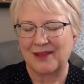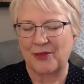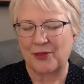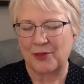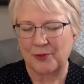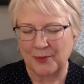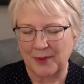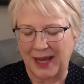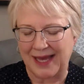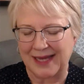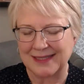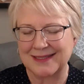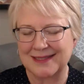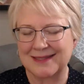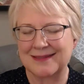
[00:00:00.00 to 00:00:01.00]
the
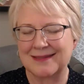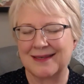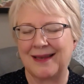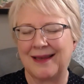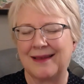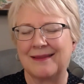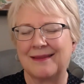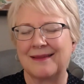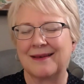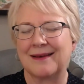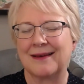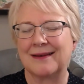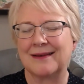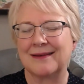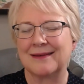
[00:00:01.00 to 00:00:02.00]
threats and
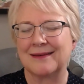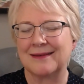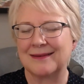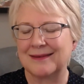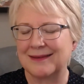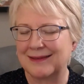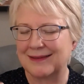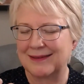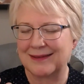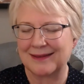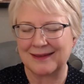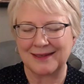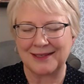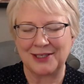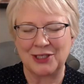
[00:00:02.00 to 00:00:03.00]
the
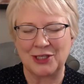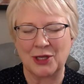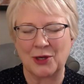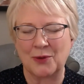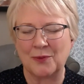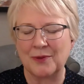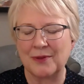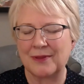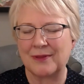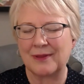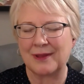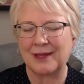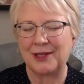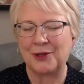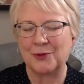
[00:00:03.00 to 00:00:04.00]
you know
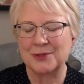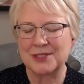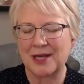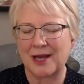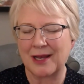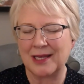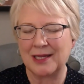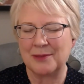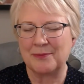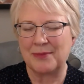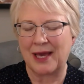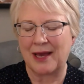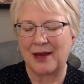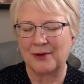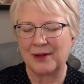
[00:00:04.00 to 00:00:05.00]
you were talking
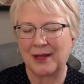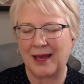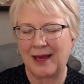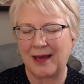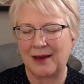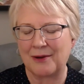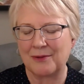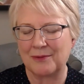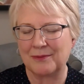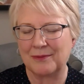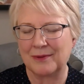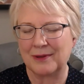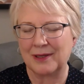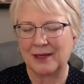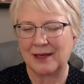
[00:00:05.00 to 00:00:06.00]
about how
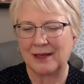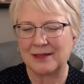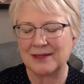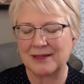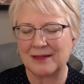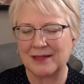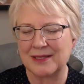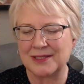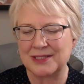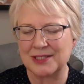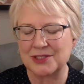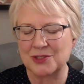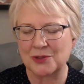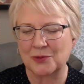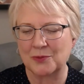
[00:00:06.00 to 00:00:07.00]
uh, the
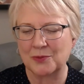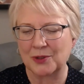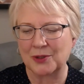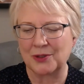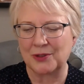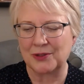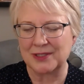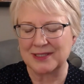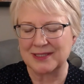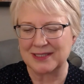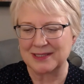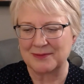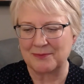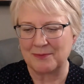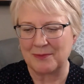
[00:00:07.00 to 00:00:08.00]
digital world is
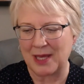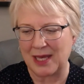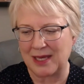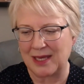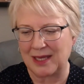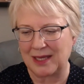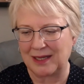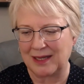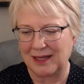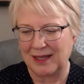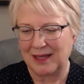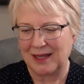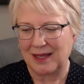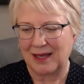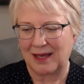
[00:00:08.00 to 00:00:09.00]
just making
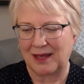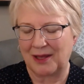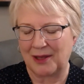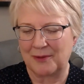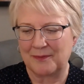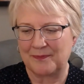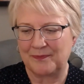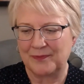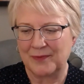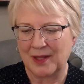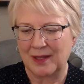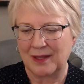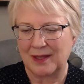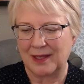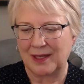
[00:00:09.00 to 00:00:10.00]
um,
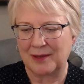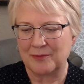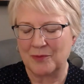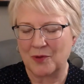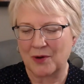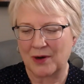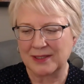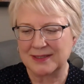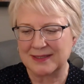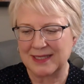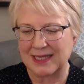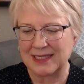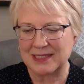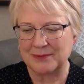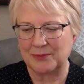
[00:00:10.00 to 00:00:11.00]
it more
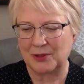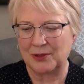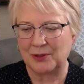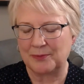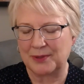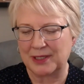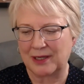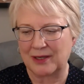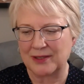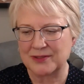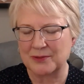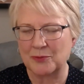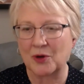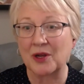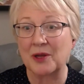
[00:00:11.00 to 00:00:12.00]
accessible but
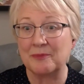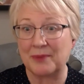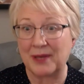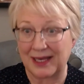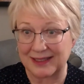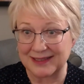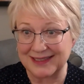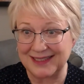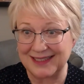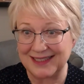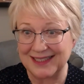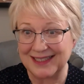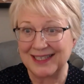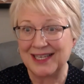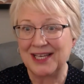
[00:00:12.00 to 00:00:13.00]
also more mm-hmm.
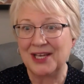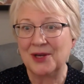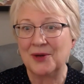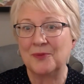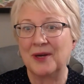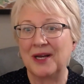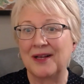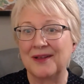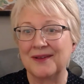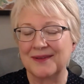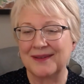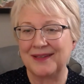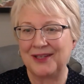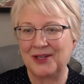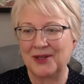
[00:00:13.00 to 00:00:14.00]
compelling well
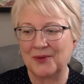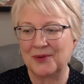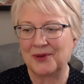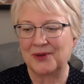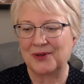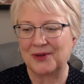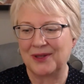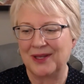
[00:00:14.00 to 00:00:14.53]
you know